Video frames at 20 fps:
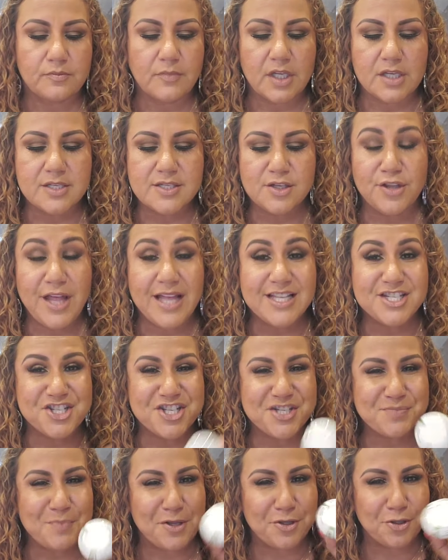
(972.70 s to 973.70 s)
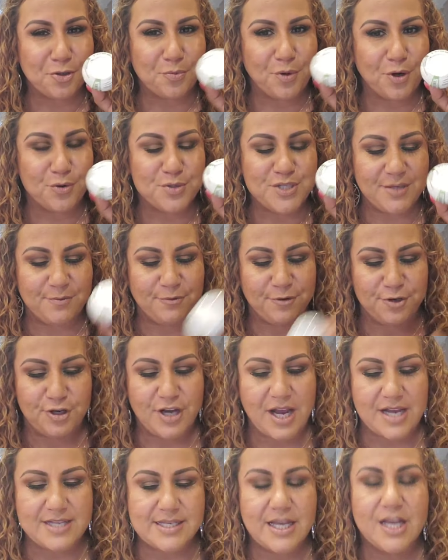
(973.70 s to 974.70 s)
So that's just my little pro tip for you
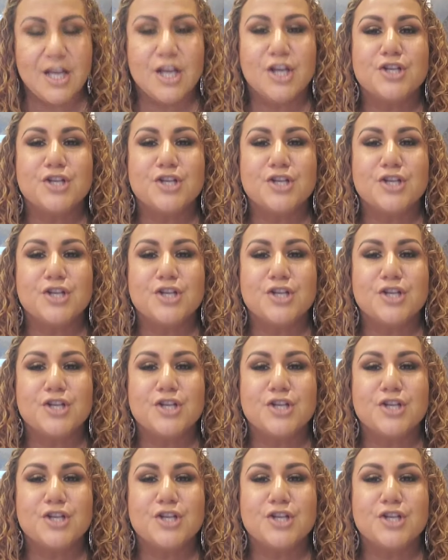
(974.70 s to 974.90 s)
guys.